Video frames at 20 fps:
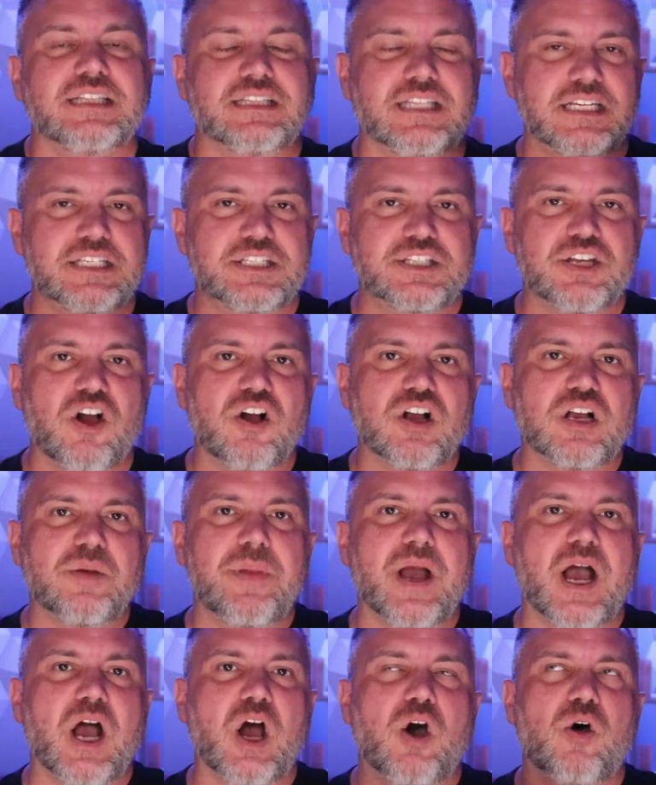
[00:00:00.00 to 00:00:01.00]
Let's talk
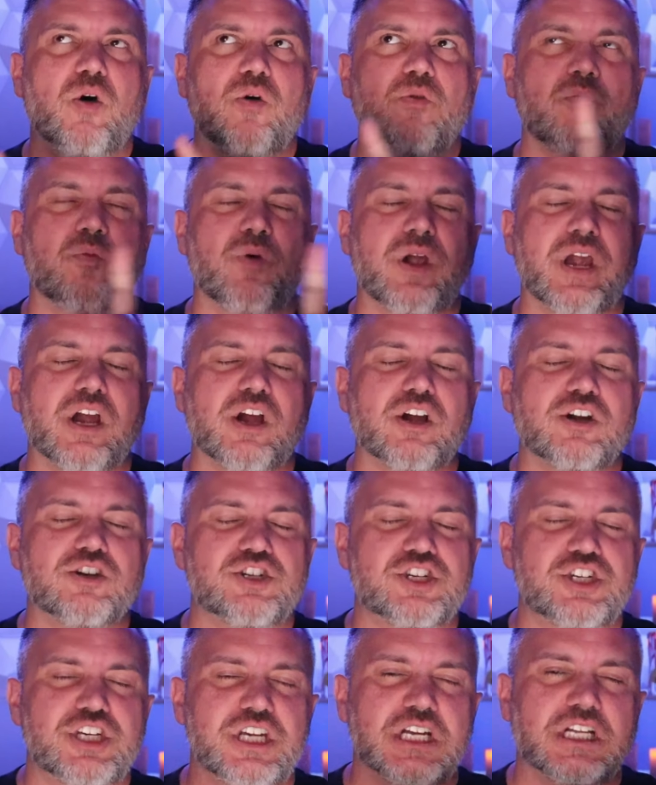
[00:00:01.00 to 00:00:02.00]
about
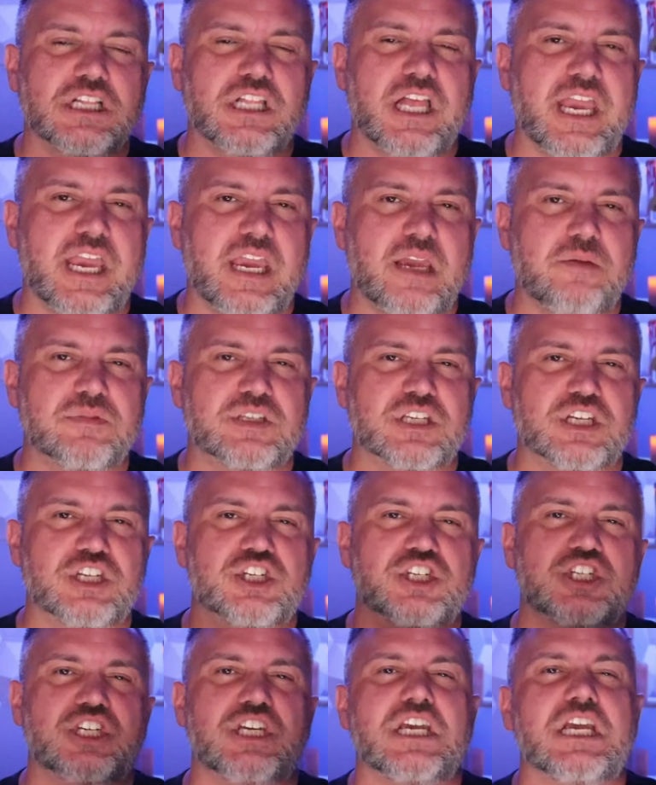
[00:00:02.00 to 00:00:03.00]
where she claims
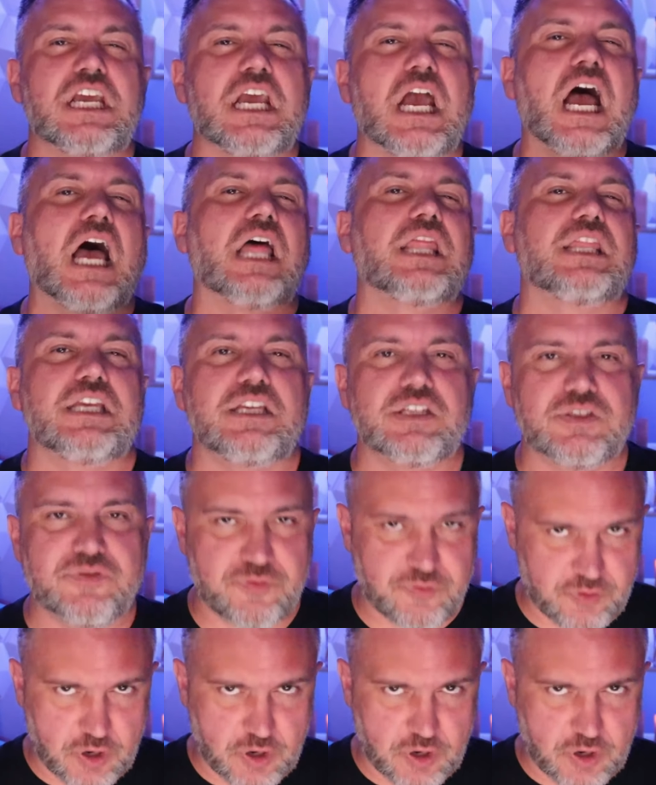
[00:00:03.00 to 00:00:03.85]
she got these